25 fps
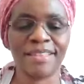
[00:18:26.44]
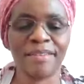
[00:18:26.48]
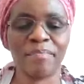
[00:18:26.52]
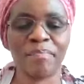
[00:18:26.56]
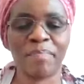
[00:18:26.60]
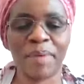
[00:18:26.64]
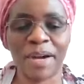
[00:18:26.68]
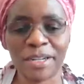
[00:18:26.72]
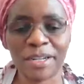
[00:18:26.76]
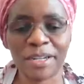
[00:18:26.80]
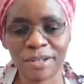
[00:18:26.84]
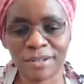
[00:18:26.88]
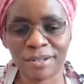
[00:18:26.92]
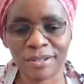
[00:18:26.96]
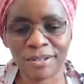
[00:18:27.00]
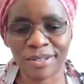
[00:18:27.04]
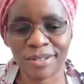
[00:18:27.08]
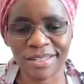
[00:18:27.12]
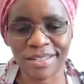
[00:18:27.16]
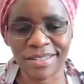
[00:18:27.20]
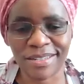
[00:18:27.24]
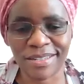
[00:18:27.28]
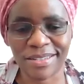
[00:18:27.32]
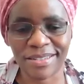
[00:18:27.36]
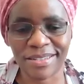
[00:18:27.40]
The
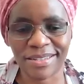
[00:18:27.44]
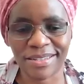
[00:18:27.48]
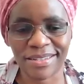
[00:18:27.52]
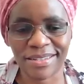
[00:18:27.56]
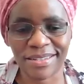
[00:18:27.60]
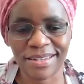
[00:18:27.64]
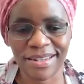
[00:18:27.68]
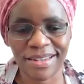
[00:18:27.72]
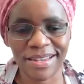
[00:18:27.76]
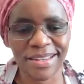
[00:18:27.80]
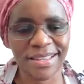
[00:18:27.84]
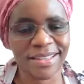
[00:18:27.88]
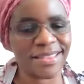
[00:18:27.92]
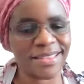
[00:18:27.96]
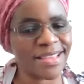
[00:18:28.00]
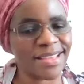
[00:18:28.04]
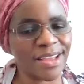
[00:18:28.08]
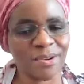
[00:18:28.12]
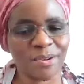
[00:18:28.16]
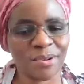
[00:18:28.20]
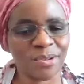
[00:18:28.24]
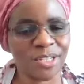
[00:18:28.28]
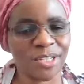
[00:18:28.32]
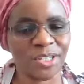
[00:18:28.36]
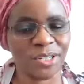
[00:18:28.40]
battles,
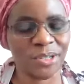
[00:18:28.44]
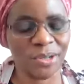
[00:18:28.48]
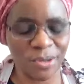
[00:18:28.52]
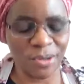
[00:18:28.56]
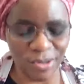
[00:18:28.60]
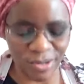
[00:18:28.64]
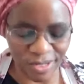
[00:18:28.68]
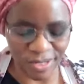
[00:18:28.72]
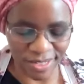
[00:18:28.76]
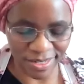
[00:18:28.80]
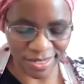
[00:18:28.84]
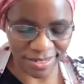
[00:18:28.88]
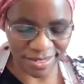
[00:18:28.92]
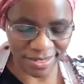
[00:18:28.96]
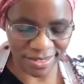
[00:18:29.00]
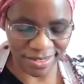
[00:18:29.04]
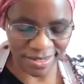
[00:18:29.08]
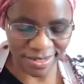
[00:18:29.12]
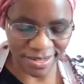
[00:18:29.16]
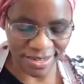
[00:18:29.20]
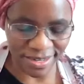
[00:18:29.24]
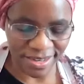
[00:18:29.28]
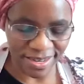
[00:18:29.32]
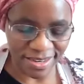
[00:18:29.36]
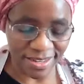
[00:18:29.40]
they are not yours.
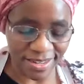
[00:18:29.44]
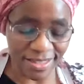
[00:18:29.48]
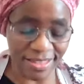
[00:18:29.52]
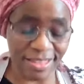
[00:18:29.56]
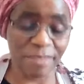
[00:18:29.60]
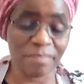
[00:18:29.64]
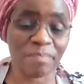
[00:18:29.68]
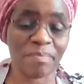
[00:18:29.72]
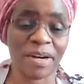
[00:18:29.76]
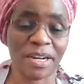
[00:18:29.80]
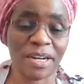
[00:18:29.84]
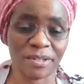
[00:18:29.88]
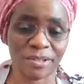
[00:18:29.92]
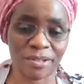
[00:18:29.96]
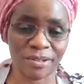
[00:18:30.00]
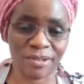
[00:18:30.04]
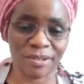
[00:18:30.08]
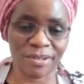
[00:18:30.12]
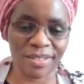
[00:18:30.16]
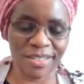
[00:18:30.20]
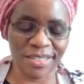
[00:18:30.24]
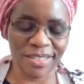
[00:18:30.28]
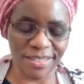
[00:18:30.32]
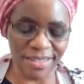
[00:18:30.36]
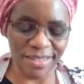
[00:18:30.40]
The
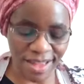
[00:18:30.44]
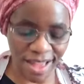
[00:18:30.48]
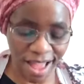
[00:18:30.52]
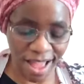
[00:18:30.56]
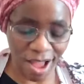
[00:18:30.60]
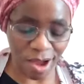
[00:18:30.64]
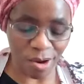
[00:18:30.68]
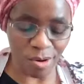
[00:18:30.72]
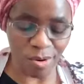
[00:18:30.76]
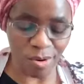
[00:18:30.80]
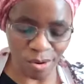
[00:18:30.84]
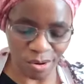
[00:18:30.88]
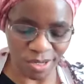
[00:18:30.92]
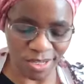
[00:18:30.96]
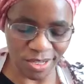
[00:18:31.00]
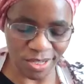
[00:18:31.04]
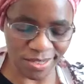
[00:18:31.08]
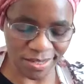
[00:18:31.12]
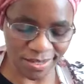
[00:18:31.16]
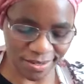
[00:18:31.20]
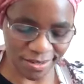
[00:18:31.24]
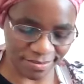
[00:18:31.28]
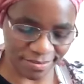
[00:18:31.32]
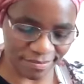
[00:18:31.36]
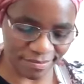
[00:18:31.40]
battles are
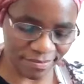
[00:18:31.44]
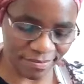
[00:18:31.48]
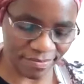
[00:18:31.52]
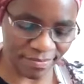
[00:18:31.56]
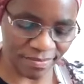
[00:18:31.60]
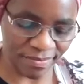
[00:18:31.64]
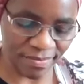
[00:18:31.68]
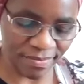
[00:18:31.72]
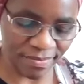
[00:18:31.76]
God's.